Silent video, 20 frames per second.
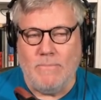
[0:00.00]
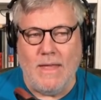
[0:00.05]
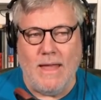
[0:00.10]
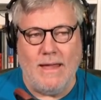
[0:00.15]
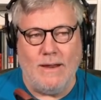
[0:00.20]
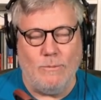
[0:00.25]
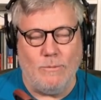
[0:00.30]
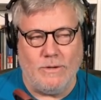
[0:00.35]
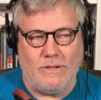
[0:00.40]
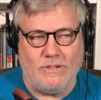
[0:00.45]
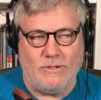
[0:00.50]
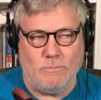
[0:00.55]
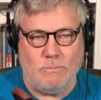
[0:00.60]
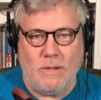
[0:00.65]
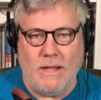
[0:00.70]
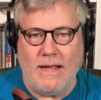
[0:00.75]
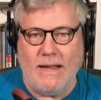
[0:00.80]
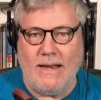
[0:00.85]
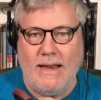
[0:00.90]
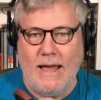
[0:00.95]
and it would
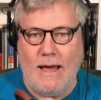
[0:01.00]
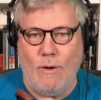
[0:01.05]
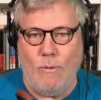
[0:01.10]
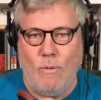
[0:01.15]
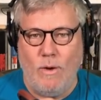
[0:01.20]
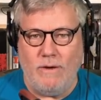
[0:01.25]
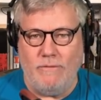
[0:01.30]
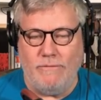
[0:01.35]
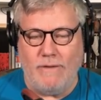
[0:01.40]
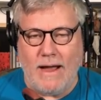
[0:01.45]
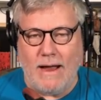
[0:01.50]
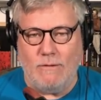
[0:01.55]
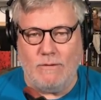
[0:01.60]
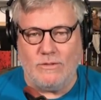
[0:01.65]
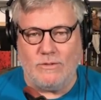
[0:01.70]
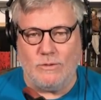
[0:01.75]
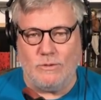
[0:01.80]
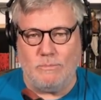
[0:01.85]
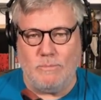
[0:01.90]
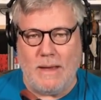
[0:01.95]
explain how one
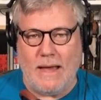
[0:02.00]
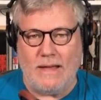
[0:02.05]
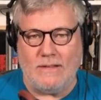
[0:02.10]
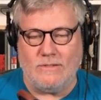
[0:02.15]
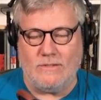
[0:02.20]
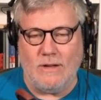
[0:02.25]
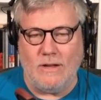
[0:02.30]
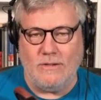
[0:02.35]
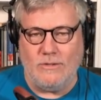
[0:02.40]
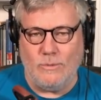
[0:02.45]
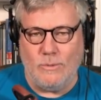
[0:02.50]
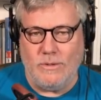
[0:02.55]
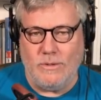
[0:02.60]
virus was passed on to